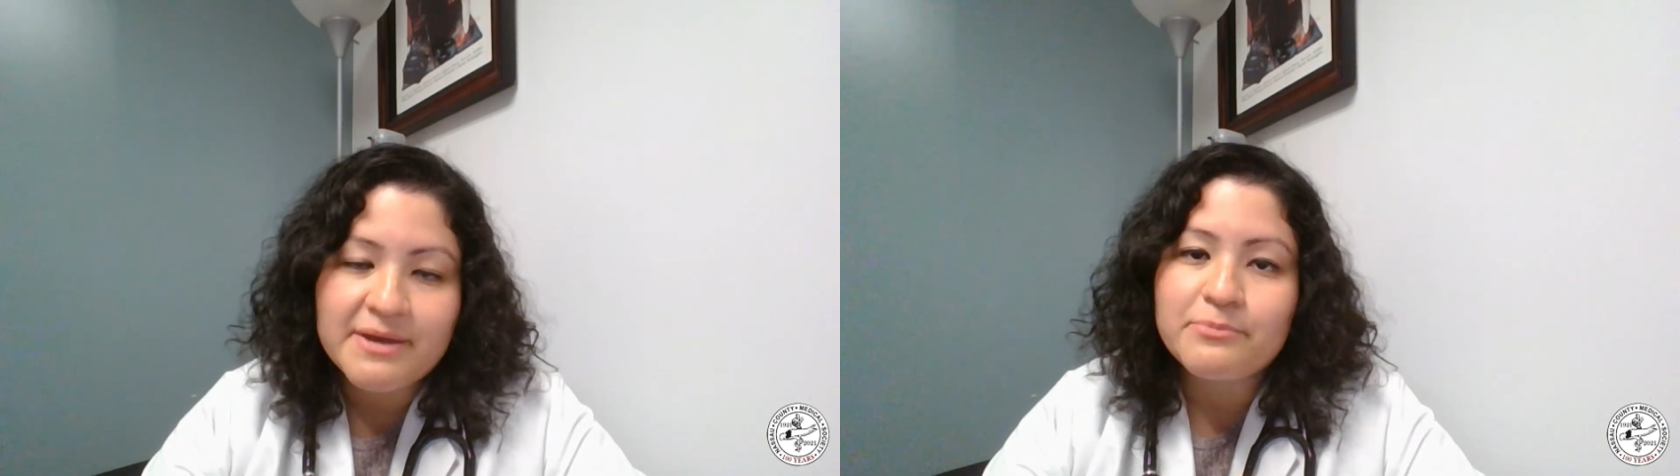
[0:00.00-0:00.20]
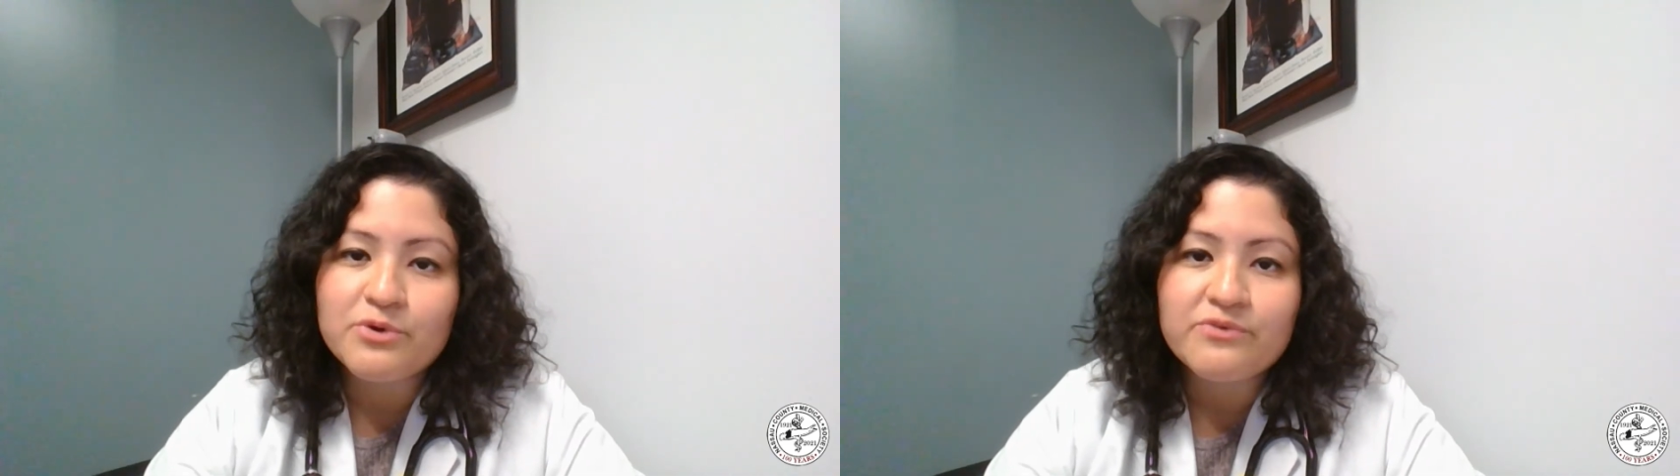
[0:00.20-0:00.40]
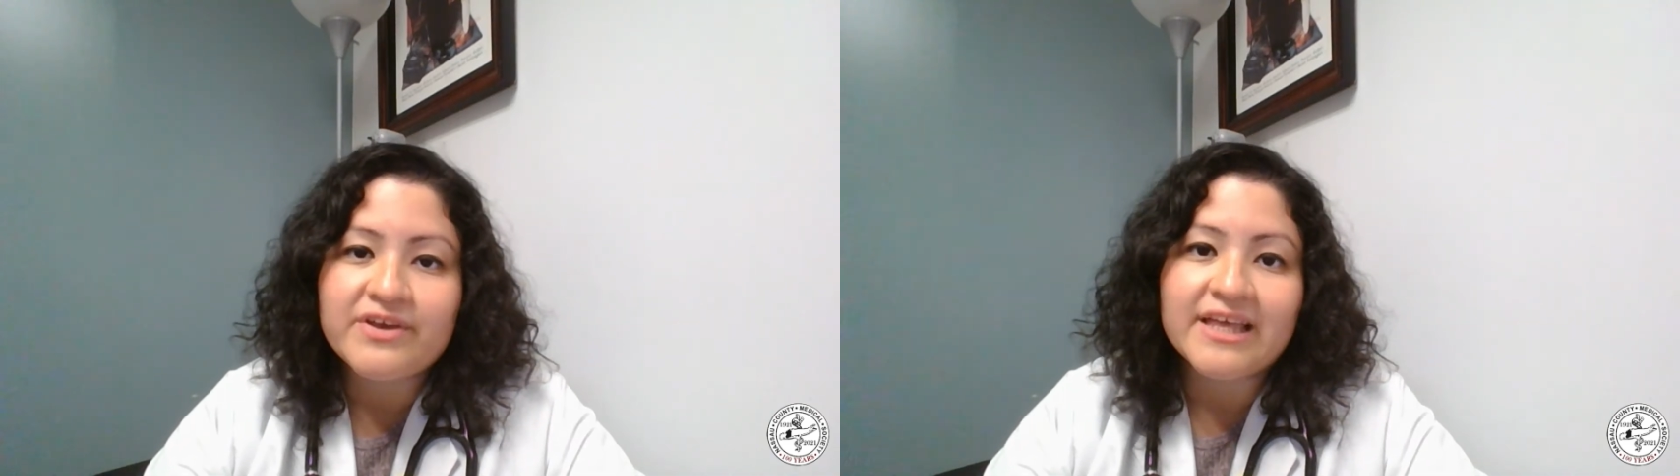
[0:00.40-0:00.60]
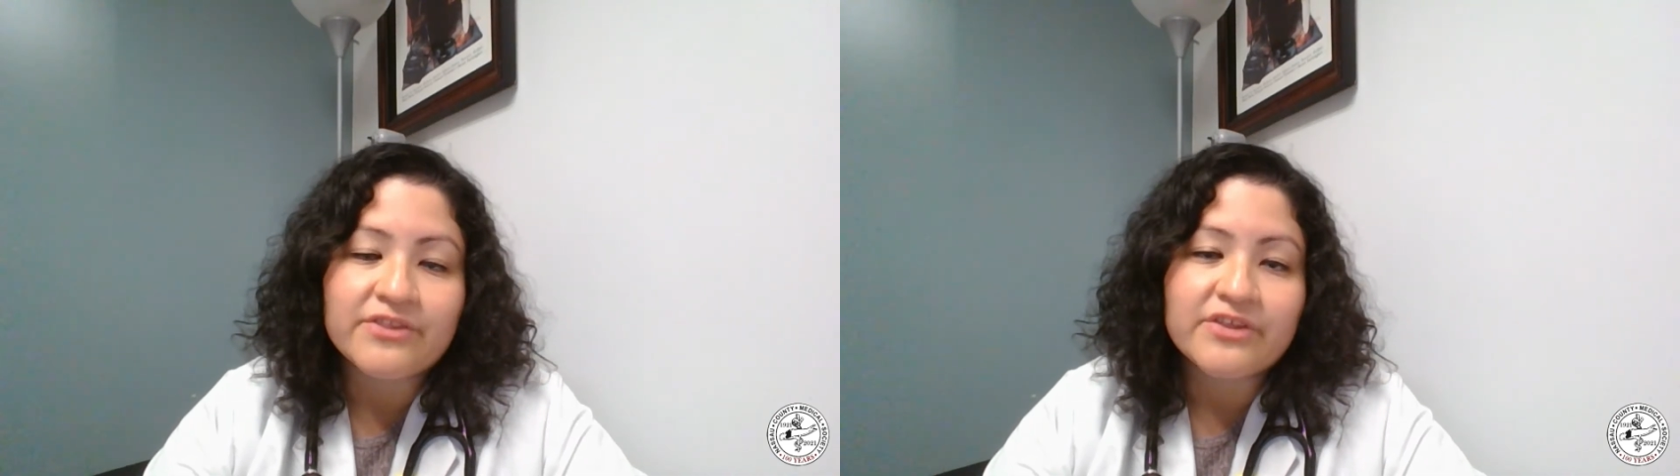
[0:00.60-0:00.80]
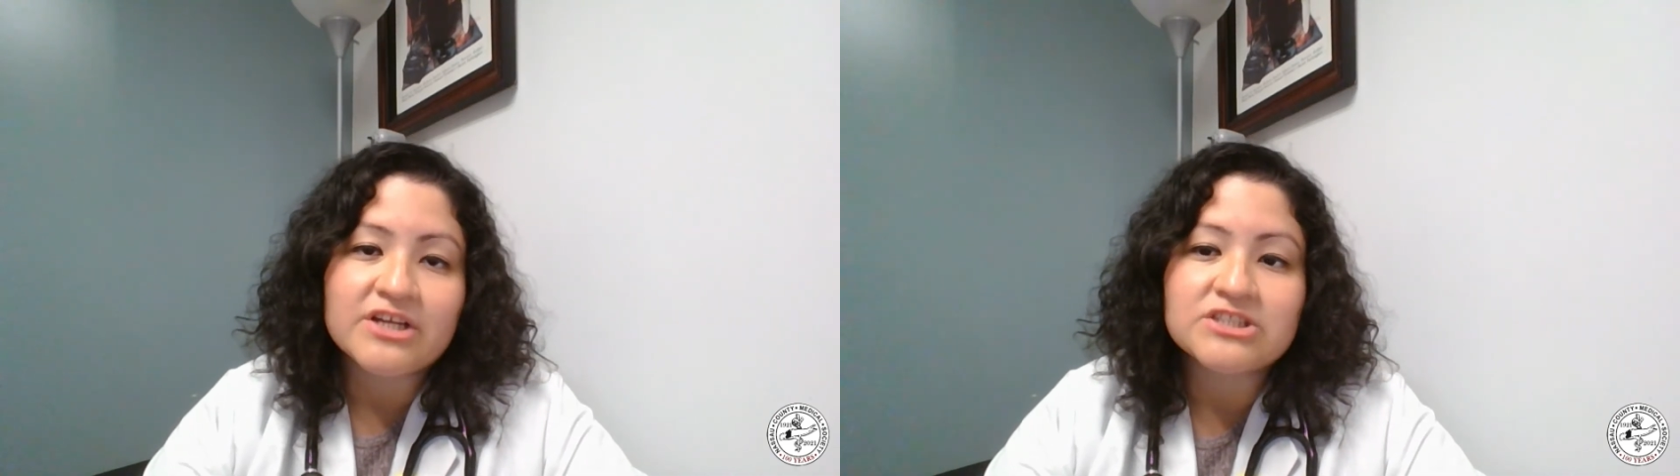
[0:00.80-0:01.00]
improving
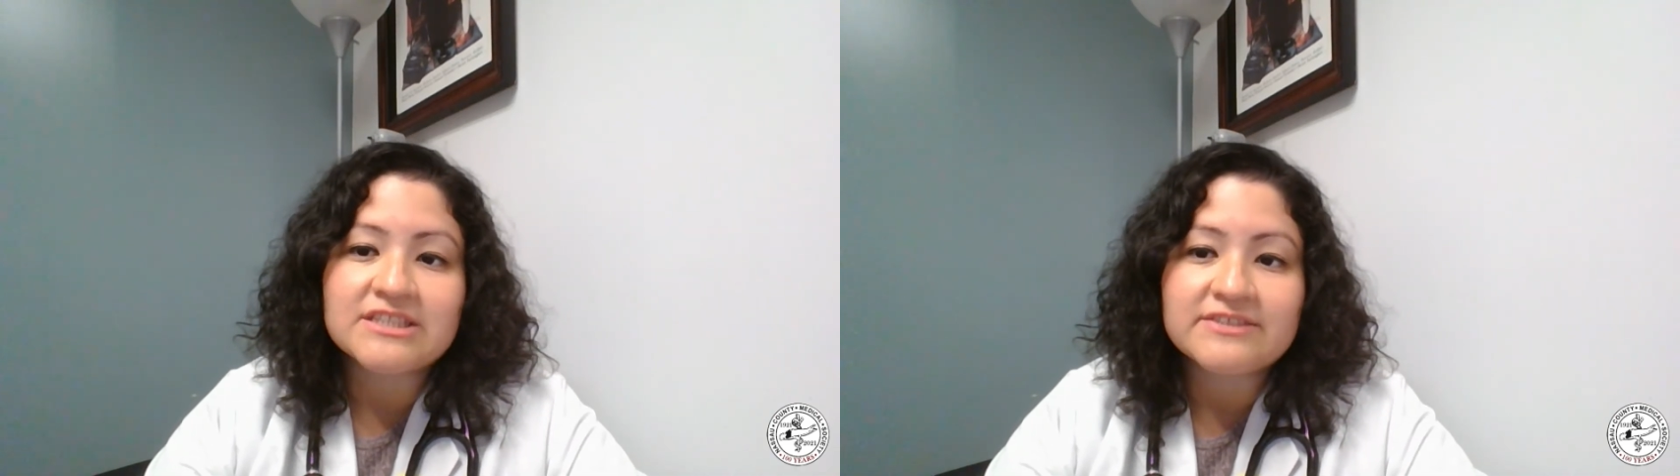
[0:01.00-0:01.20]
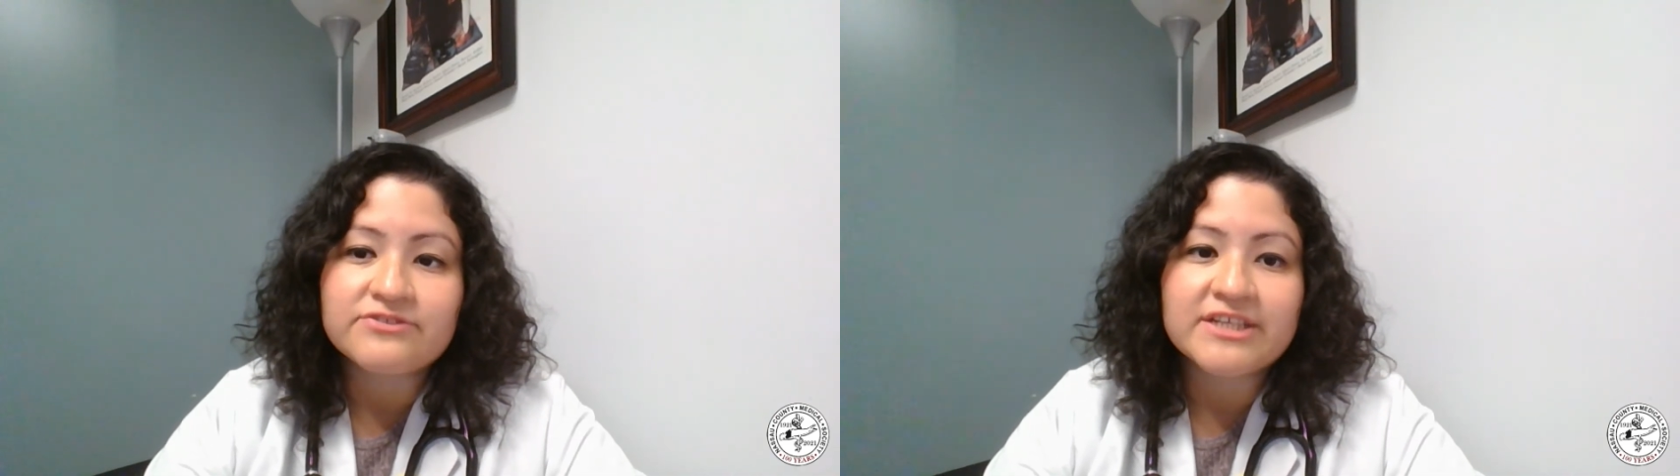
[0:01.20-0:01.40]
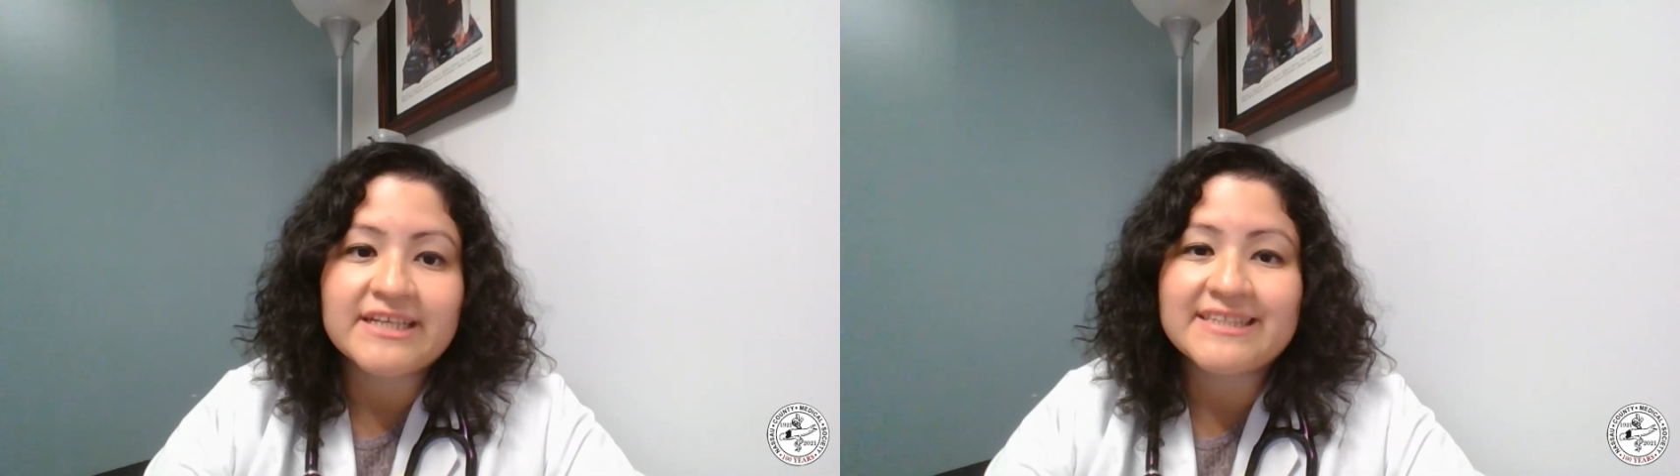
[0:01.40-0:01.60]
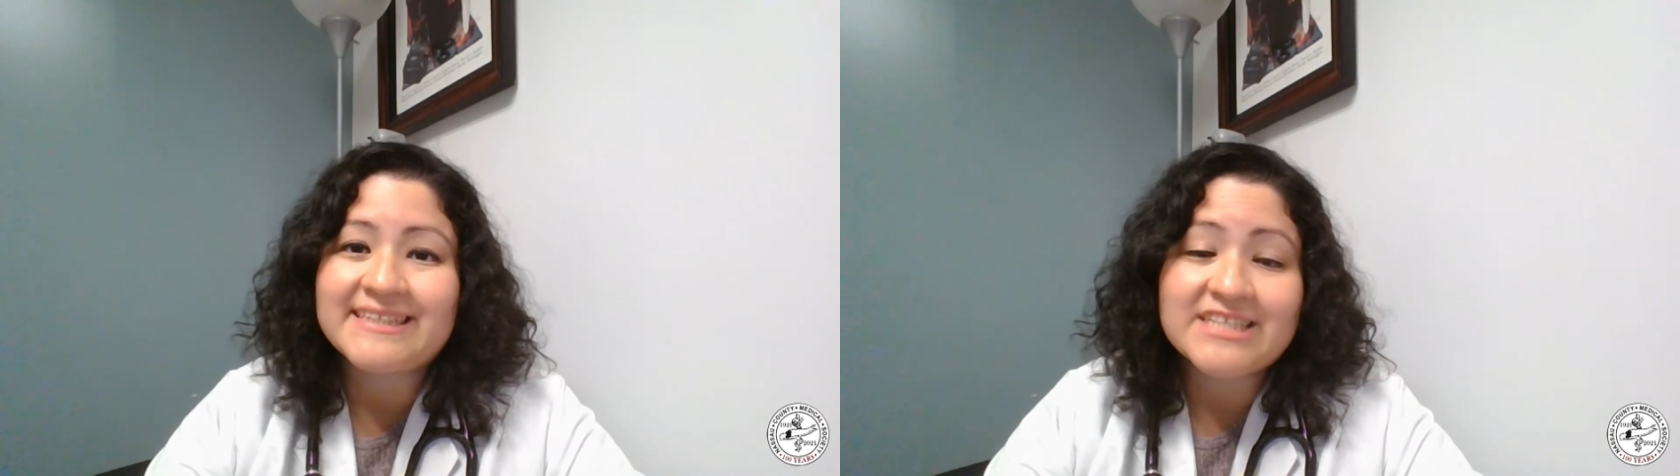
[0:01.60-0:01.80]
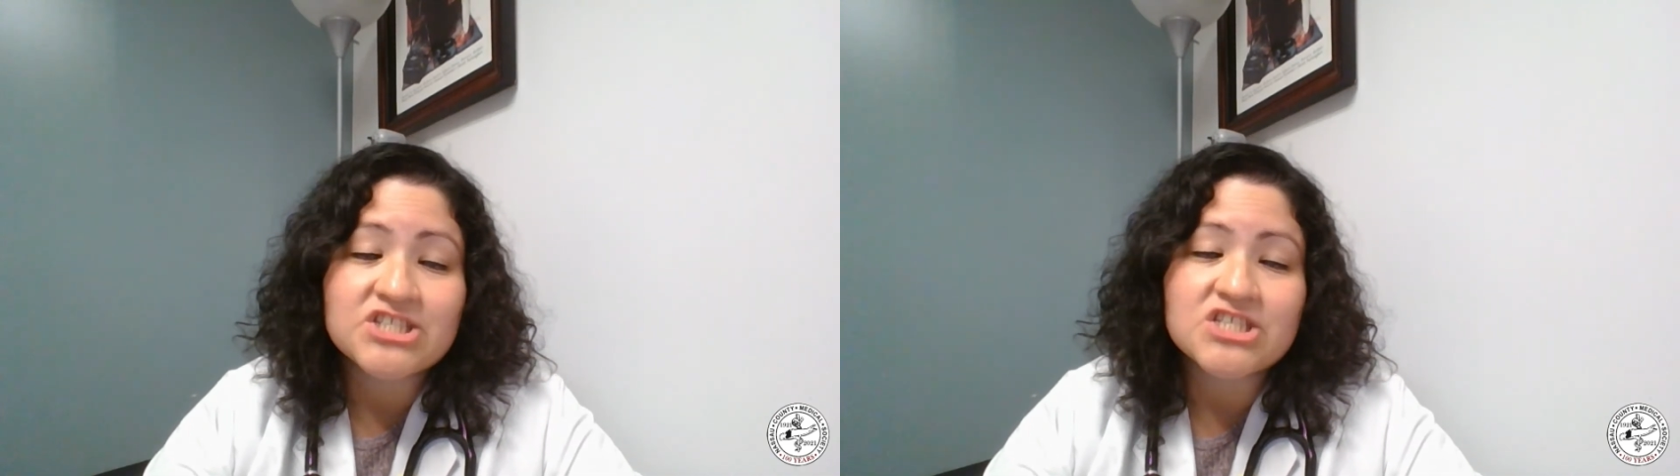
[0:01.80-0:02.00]
healthcare delivery in the
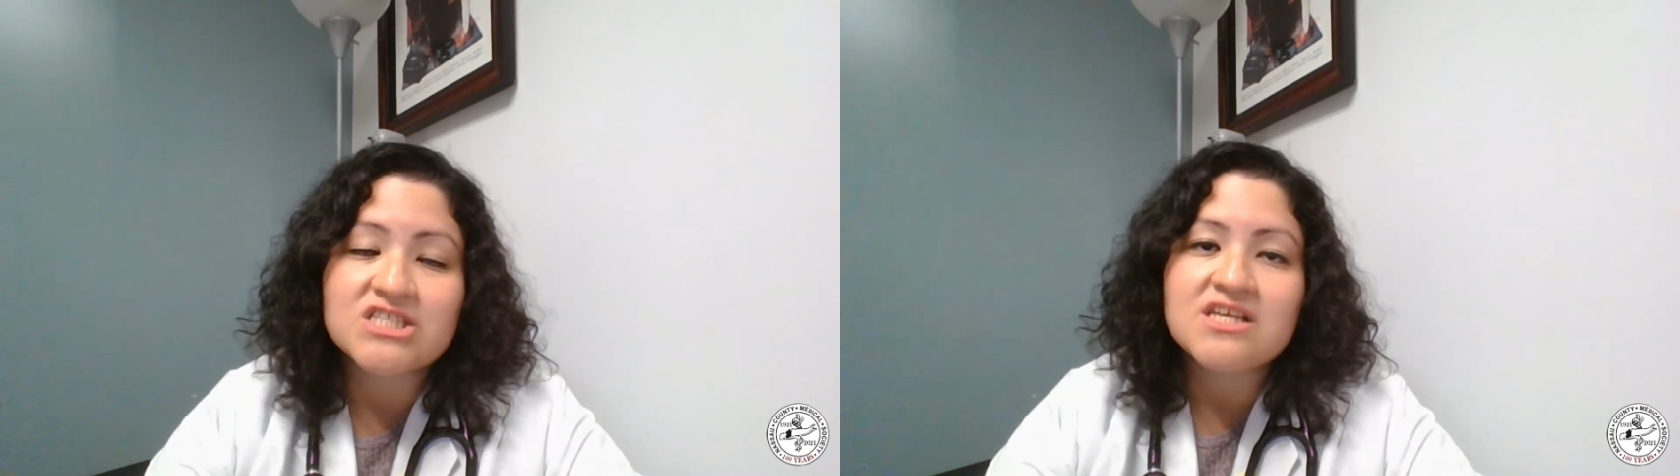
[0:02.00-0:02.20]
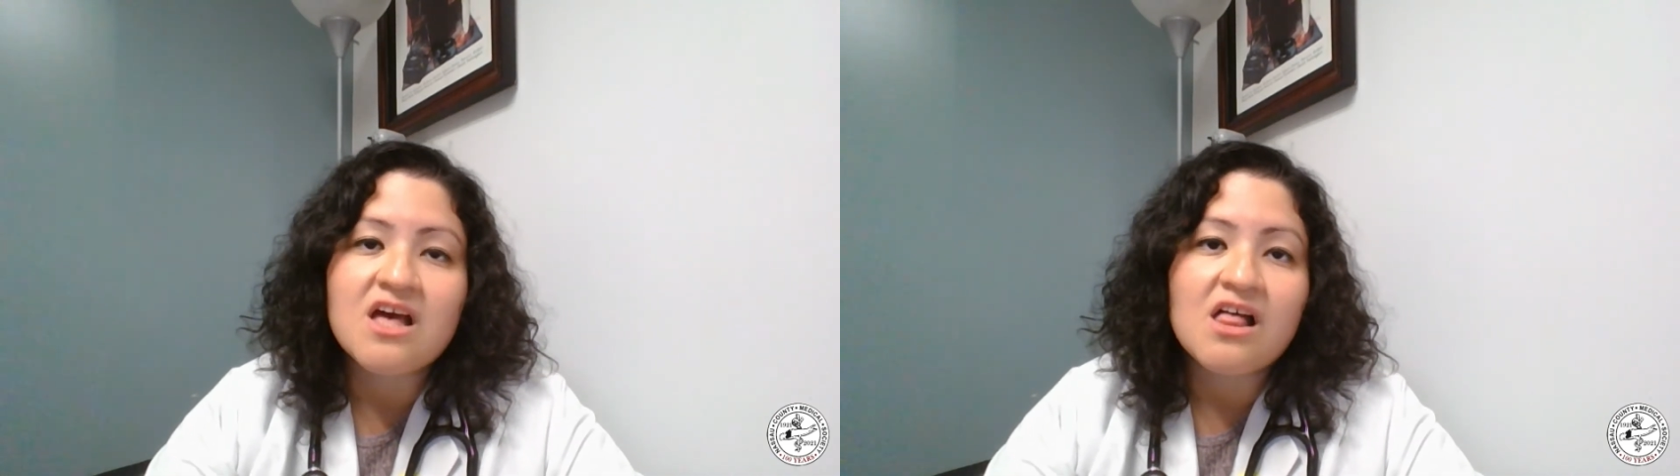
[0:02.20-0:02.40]
nation's